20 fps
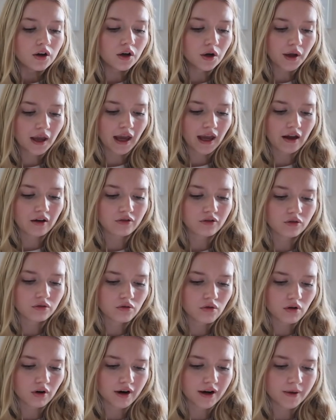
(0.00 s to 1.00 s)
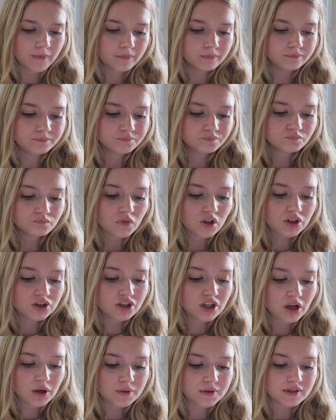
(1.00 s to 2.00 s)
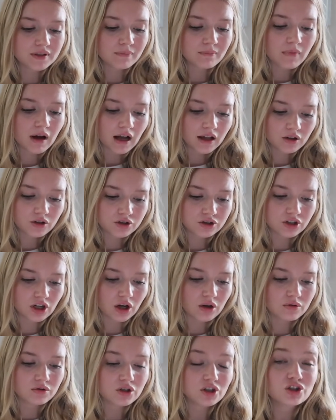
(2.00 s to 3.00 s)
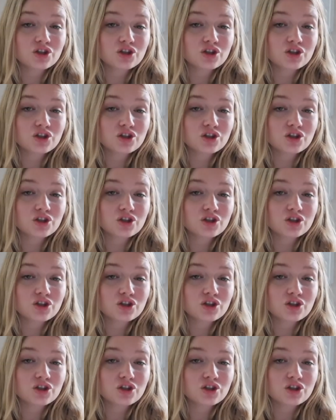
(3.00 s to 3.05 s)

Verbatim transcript: Okay, for Rory. So some milestones.